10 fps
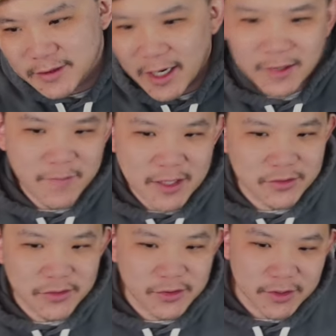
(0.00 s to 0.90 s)
I'm not
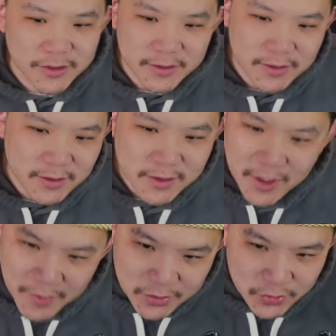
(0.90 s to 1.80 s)
too sure.
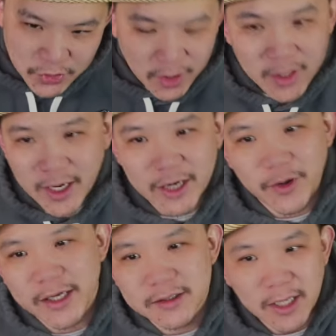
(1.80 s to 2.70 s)

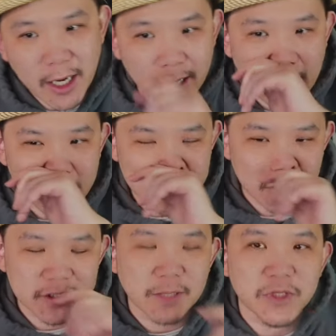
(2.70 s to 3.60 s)
Anyway,
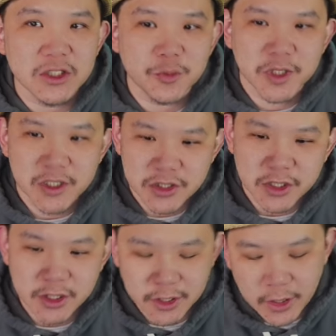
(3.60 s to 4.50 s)
also something to be
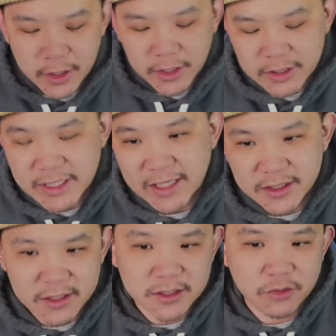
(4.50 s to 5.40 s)
considering is that
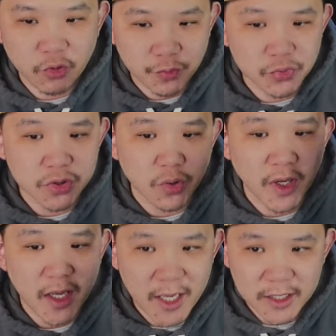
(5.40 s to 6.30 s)
this is a Robusto
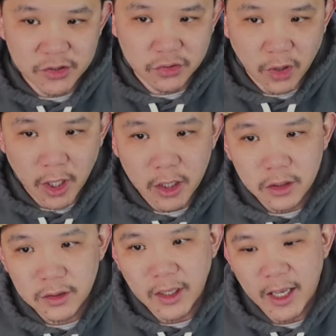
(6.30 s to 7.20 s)
Extra,
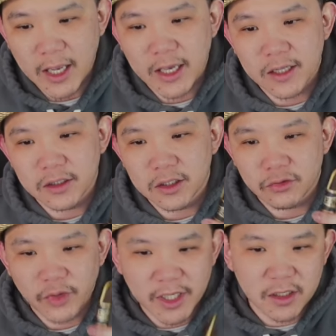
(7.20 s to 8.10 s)
and the
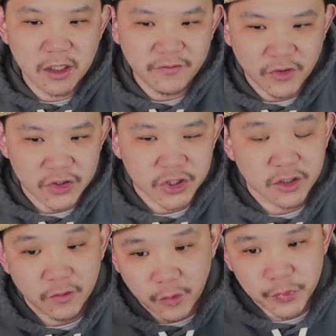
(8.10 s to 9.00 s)
regular
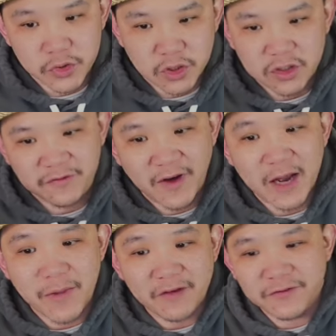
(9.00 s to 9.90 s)
version of Robusto is
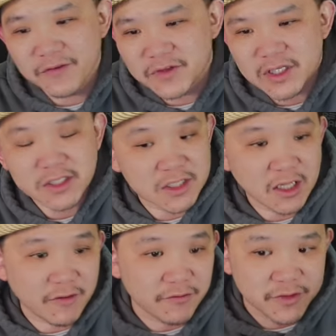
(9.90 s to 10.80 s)
5x50, is
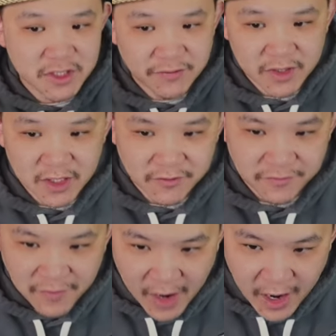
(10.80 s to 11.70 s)

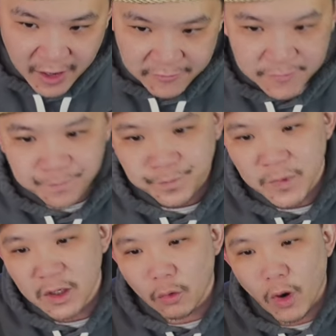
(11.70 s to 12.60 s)
1175,
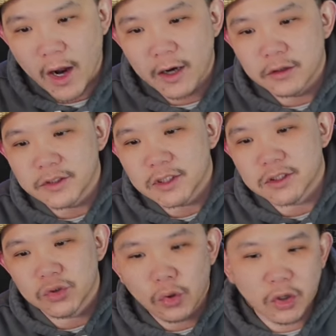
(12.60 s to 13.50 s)
while
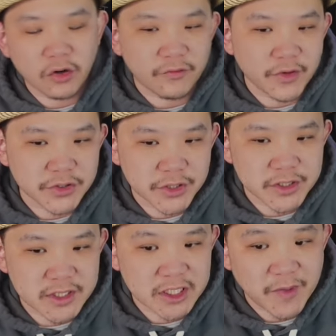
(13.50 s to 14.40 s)
the Toro version
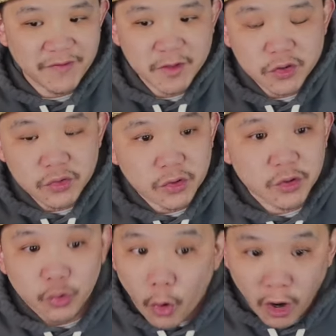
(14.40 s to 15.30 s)
6x52 is
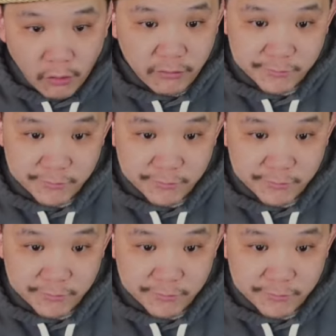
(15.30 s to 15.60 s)
only 12.